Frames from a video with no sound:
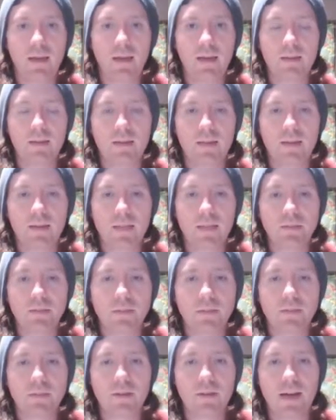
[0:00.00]
that gives you
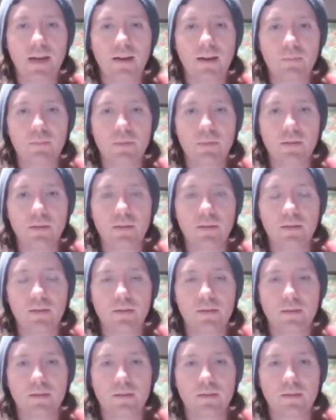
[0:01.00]
your output,
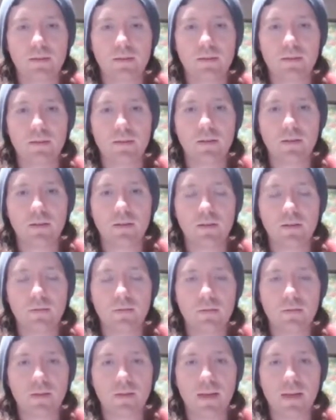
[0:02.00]
your
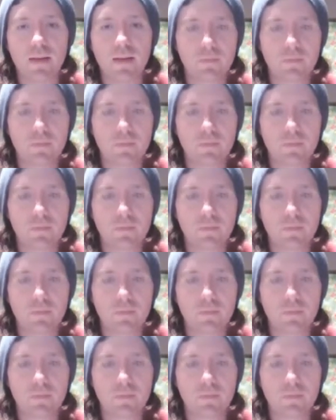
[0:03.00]
f